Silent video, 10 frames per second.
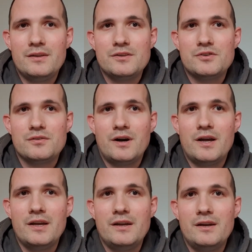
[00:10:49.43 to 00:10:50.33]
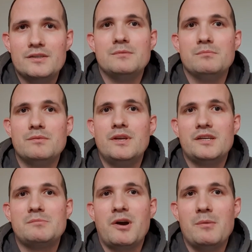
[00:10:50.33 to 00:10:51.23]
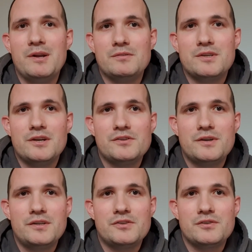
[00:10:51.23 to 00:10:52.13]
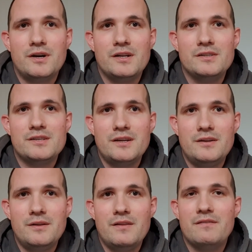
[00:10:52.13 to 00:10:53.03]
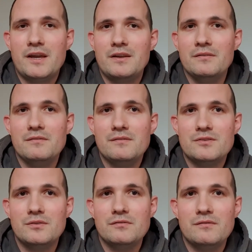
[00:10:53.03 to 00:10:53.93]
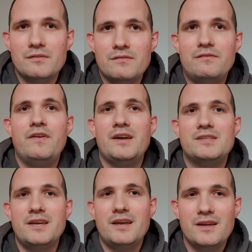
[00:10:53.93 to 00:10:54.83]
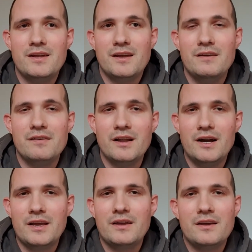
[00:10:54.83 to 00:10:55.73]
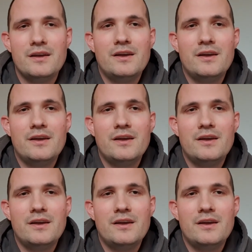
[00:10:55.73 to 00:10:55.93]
to try, some experimental surgery to try and see if they can sort of fix it, if you like.